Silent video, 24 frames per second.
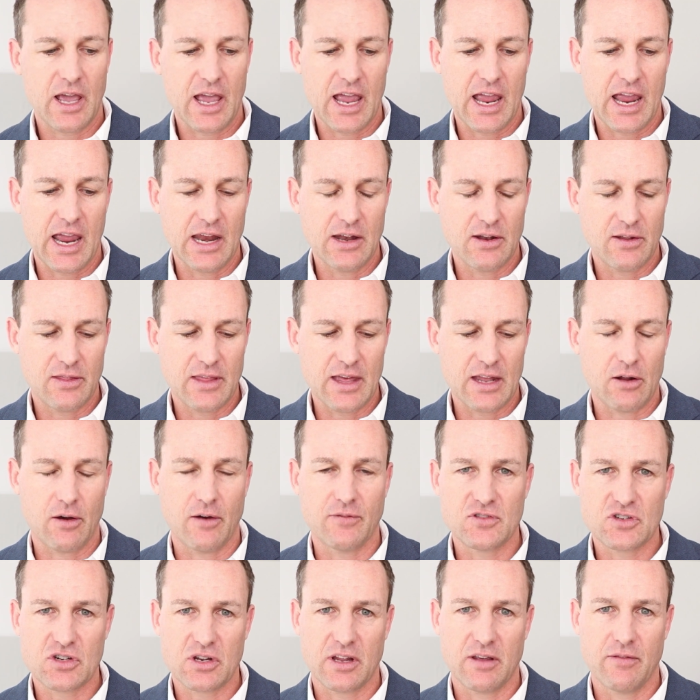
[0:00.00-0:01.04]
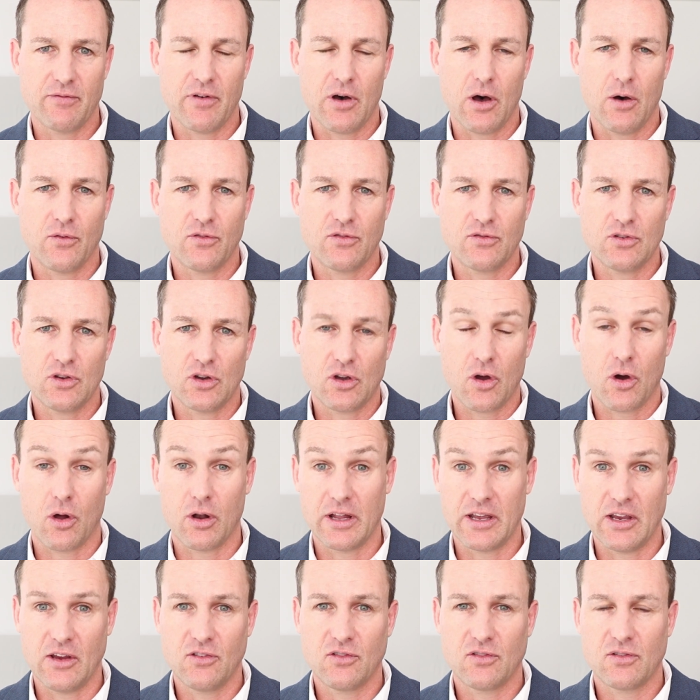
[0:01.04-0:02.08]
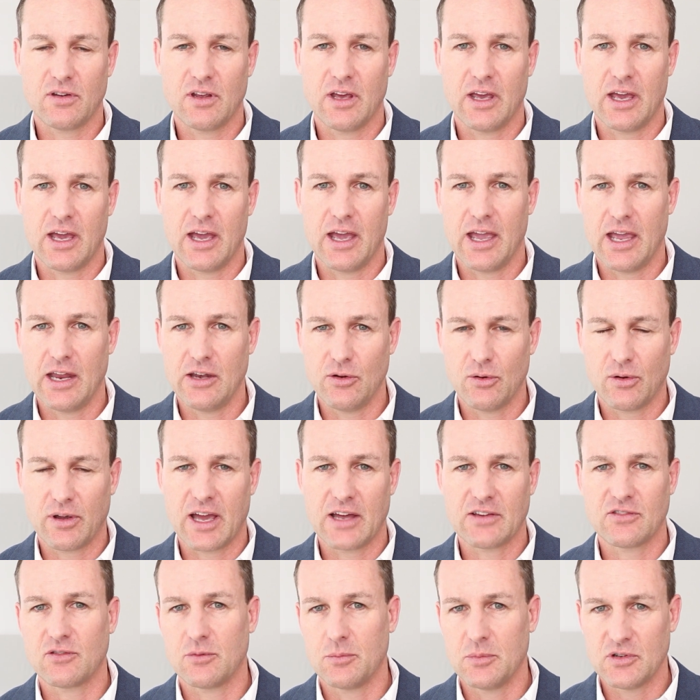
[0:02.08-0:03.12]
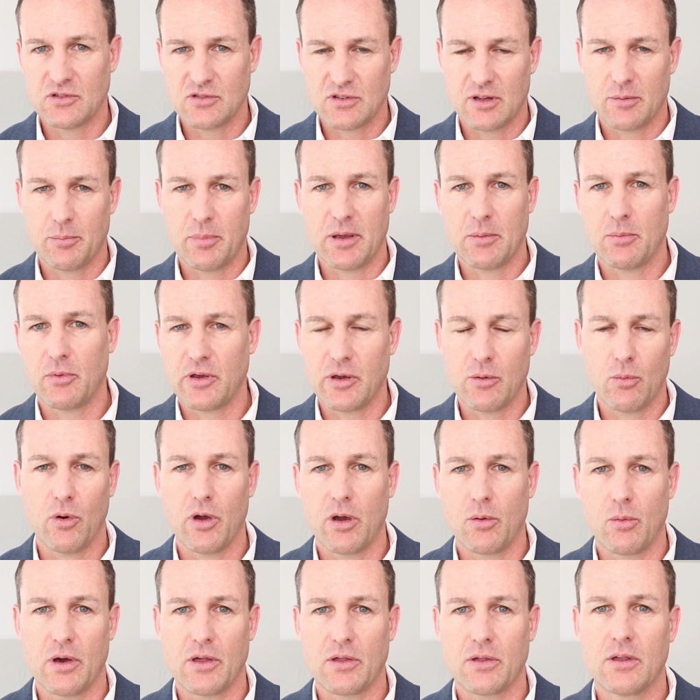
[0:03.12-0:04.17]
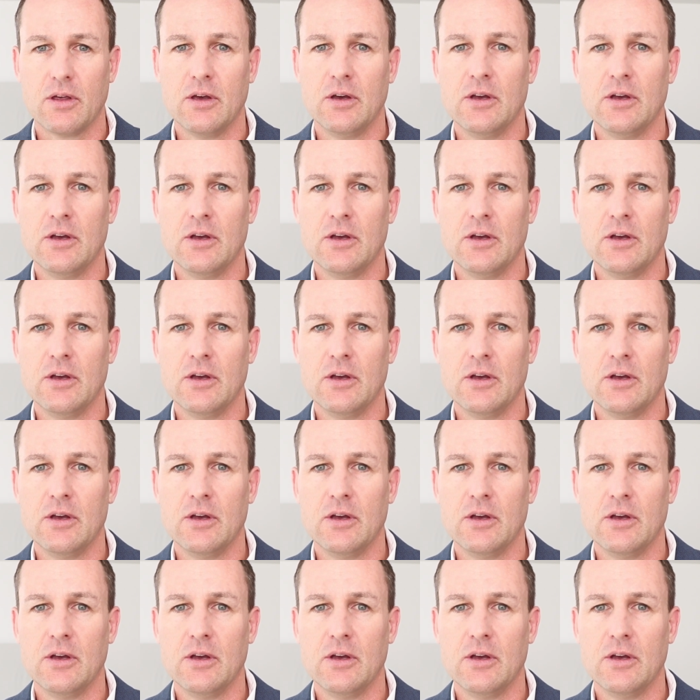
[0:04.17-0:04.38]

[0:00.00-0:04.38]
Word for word: and that obviously involves your colleagues and your customers and the people you work with.